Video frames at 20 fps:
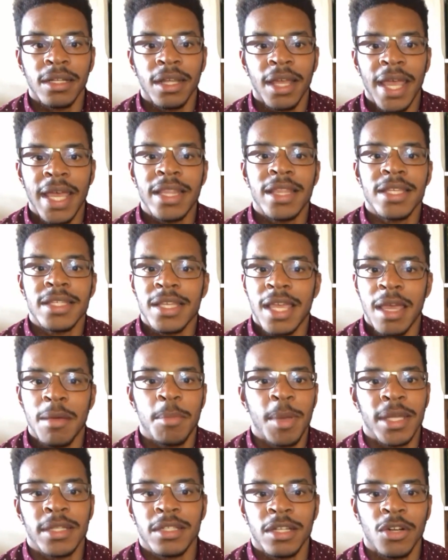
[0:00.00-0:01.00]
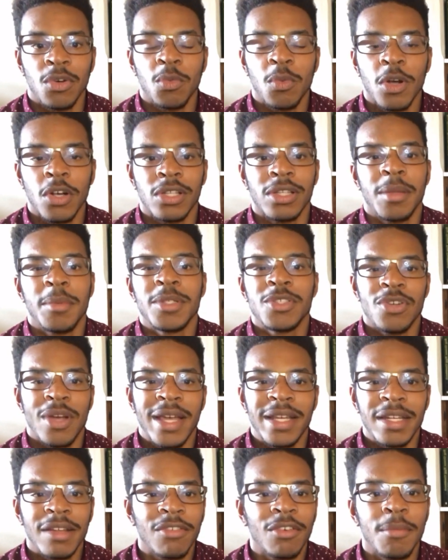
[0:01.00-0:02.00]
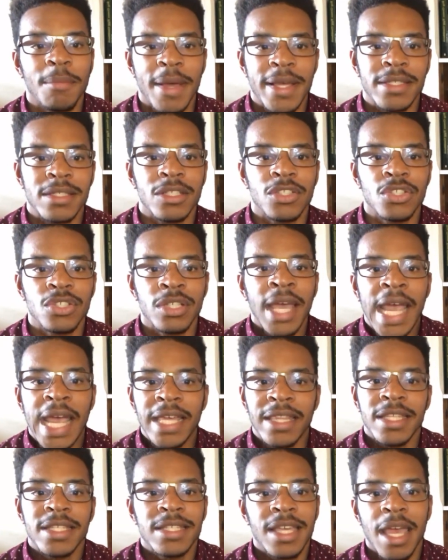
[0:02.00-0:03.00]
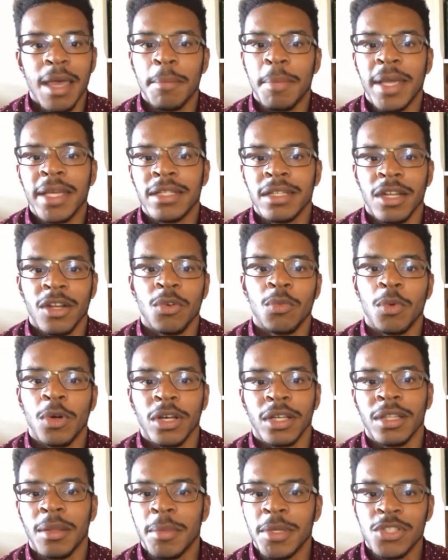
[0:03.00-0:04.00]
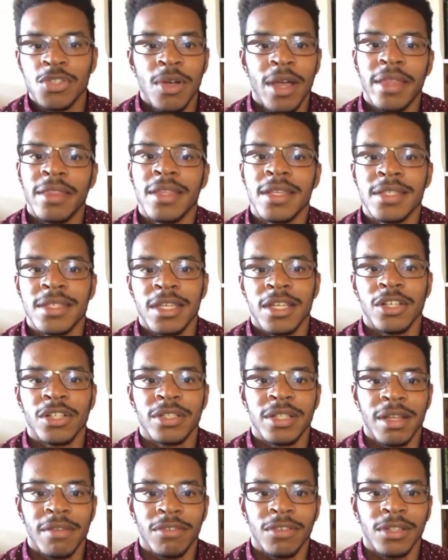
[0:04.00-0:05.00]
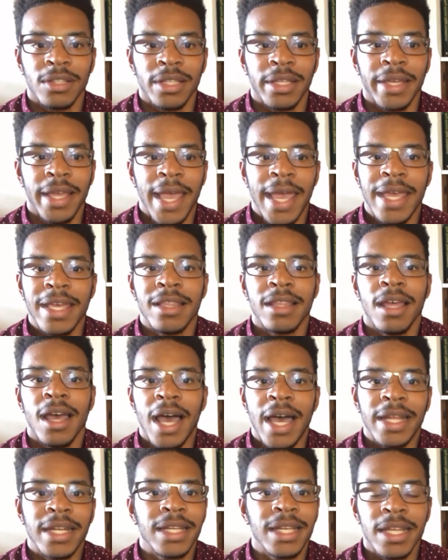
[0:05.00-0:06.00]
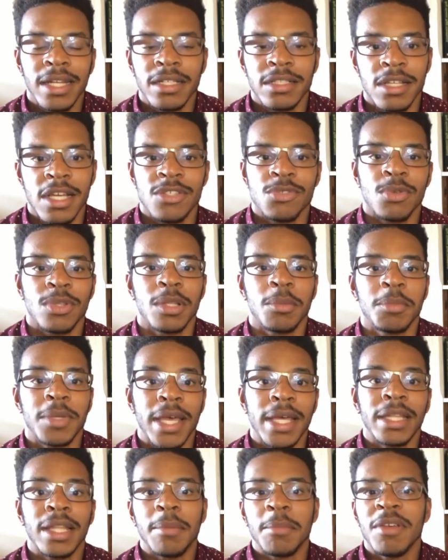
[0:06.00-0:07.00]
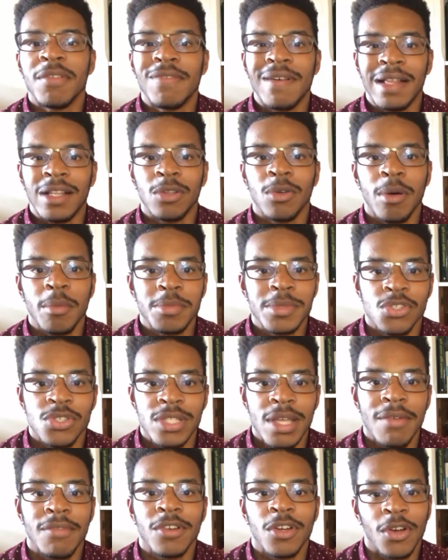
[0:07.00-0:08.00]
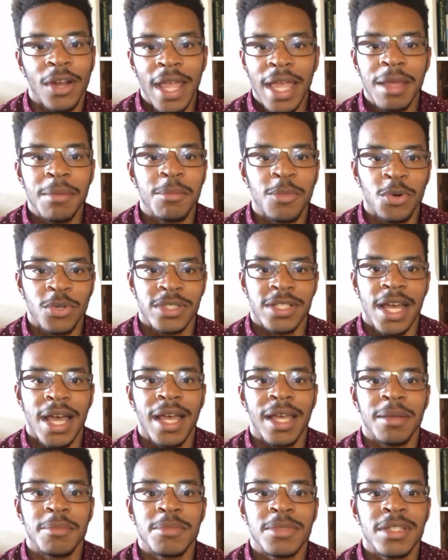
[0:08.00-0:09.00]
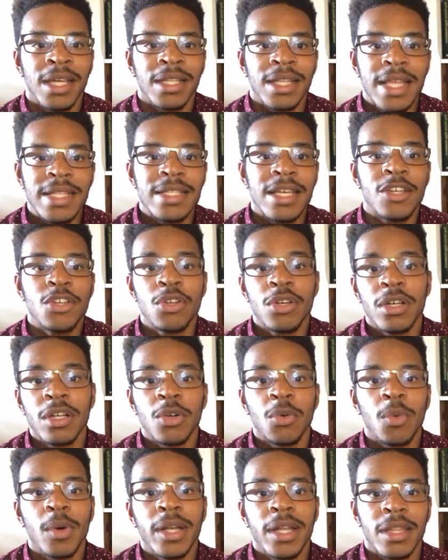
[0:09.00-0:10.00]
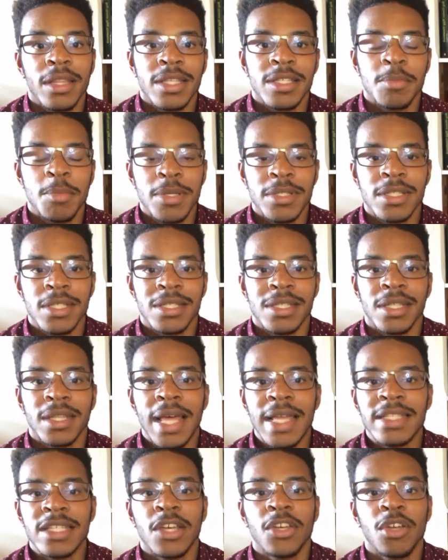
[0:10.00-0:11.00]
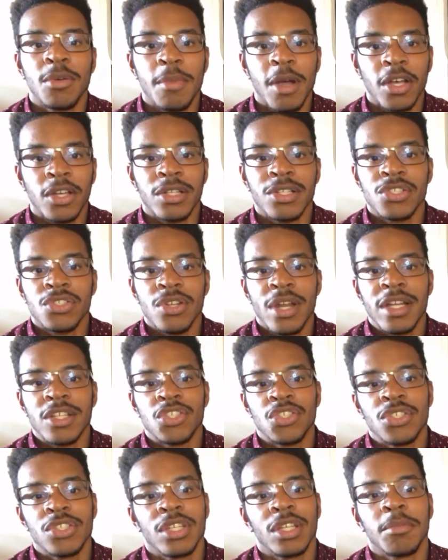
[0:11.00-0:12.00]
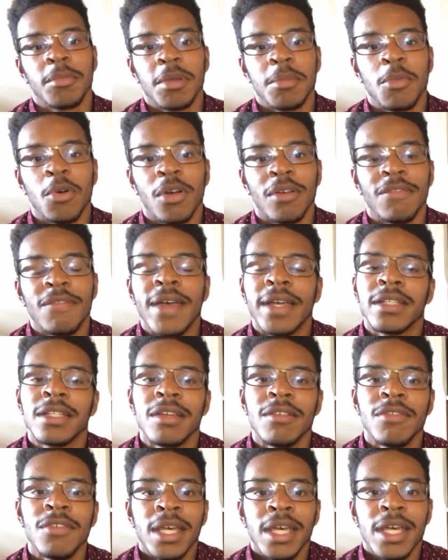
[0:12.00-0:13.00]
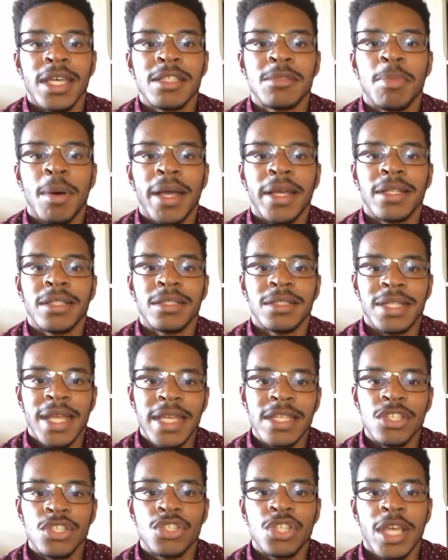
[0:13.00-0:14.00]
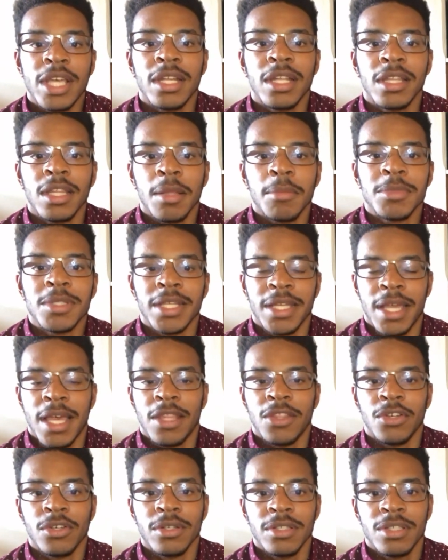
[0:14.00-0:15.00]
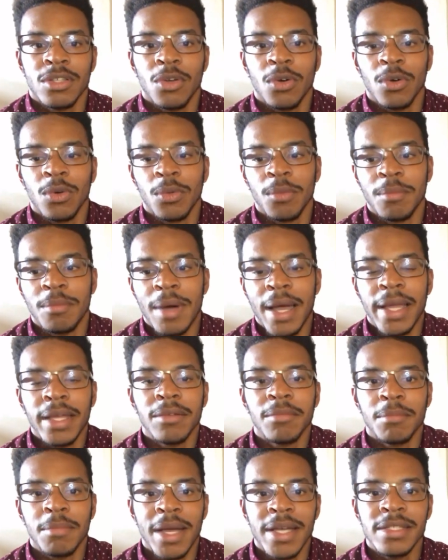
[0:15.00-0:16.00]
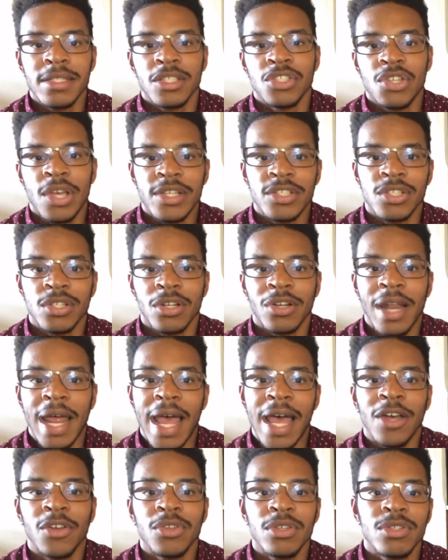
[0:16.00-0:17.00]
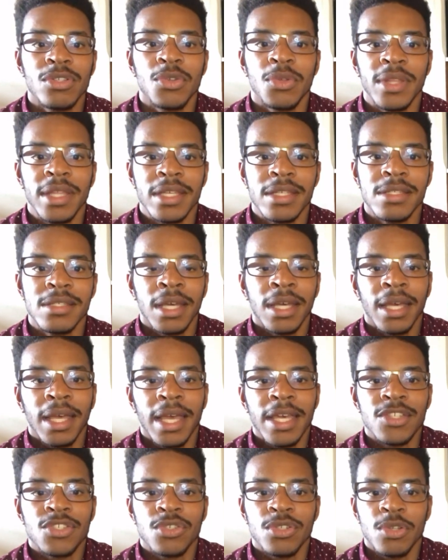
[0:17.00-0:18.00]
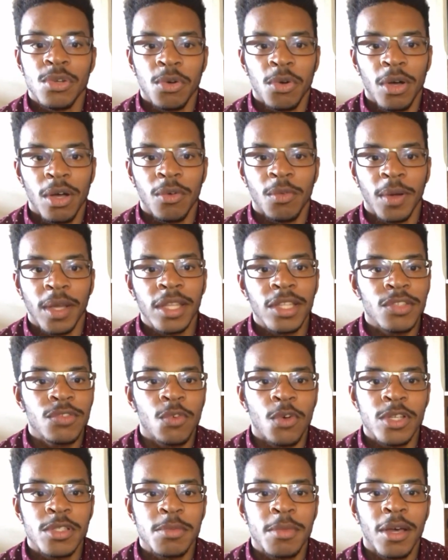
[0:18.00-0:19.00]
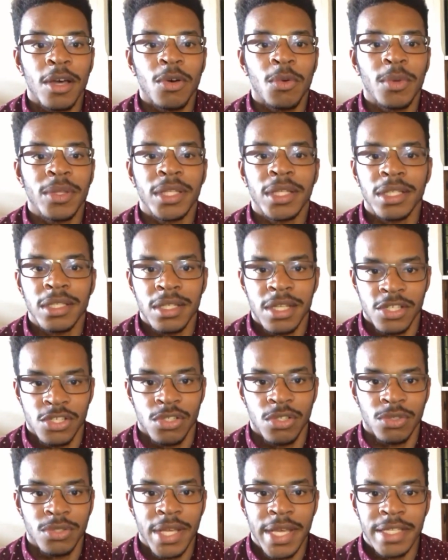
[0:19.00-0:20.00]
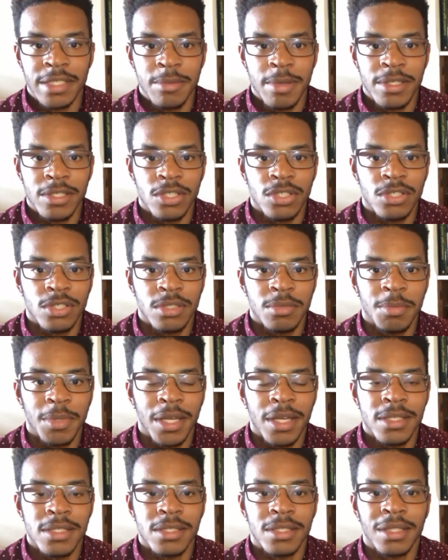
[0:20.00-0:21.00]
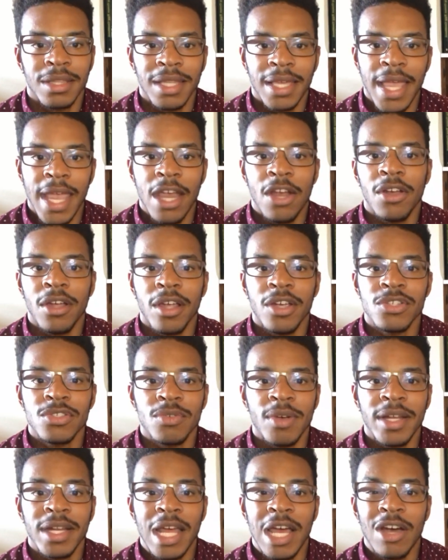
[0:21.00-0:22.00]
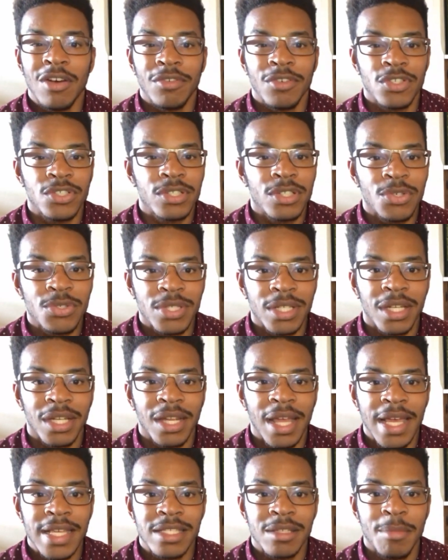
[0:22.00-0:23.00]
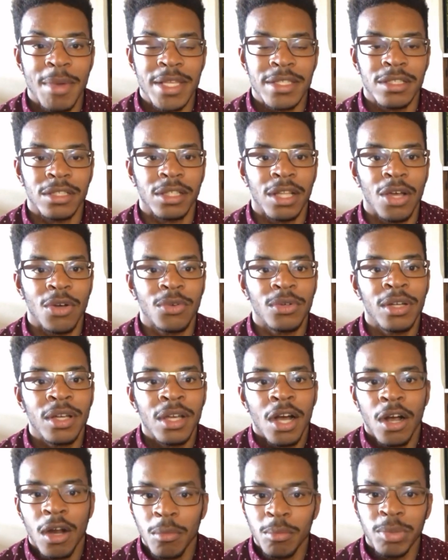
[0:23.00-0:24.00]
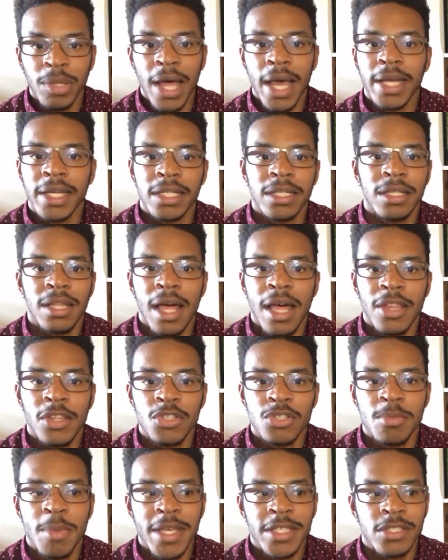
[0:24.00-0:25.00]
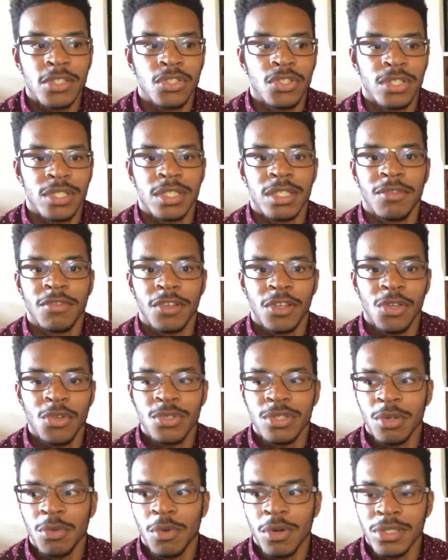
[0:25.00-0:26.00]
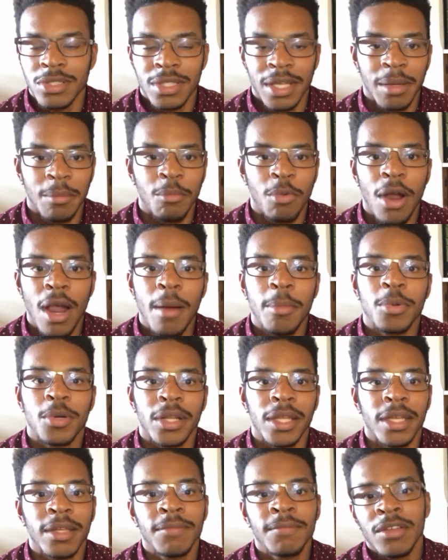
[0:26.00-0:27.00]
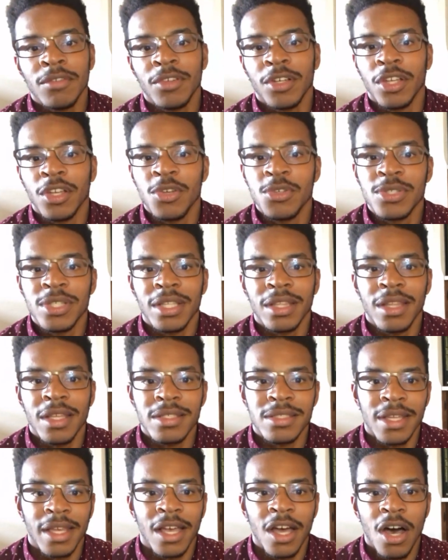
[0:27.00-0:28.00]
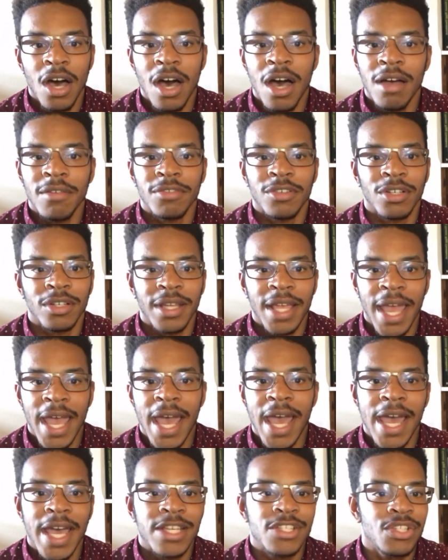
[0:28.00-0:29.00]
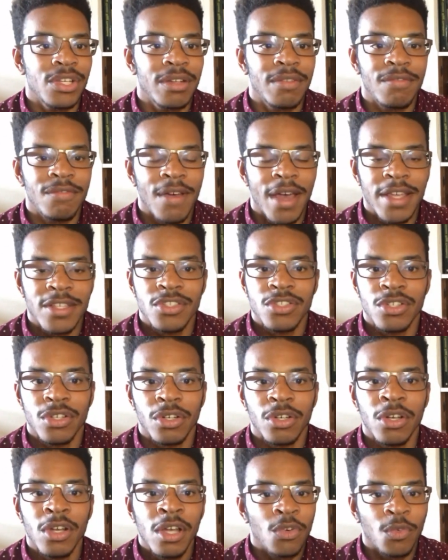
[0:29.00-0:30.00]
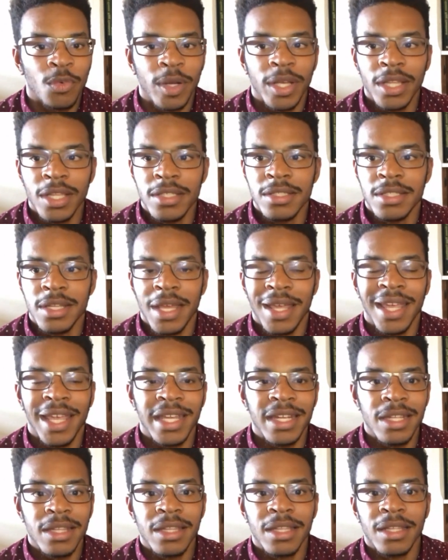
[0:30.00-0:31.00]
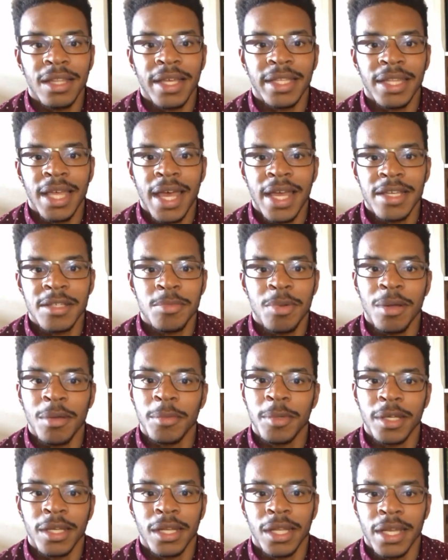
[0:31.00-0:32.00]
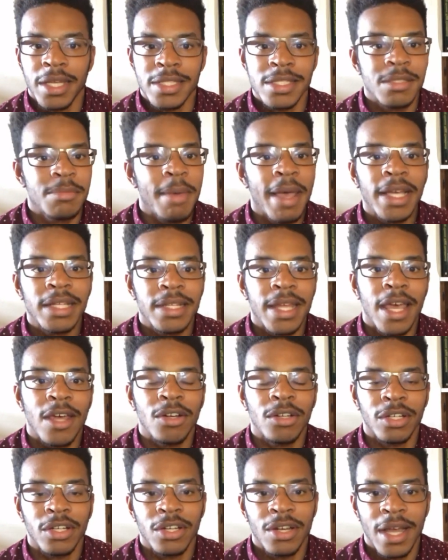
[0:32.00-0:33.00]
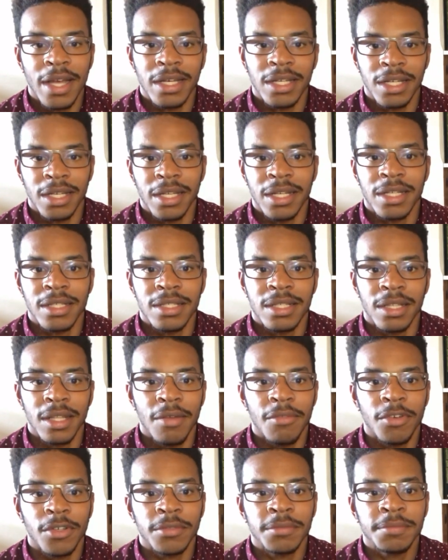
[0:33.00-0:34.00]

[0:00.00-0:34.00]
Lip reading: Hey, this campaign didn't work. Let me try a different message. Hey, this campaign didn't work. Let me try this here differently. Hey, I didn't get in touch with them yet. Let me follow up 7 or 8 more times. That's how you're going to win in this business, and that's how your marketing strategies are going to be more effective, is by daisy chaining them together. So my suggestion on how you do these is you do a ringless voicemail with a conditional text message, because the carriers right now, if you're still sending SMS alone, are blocking a lot of those messages. If you're using words like property, if you're using things like offer, cash, investor, real estate, anything like that is probably going to get smacked down, or you're not going to get it delivered.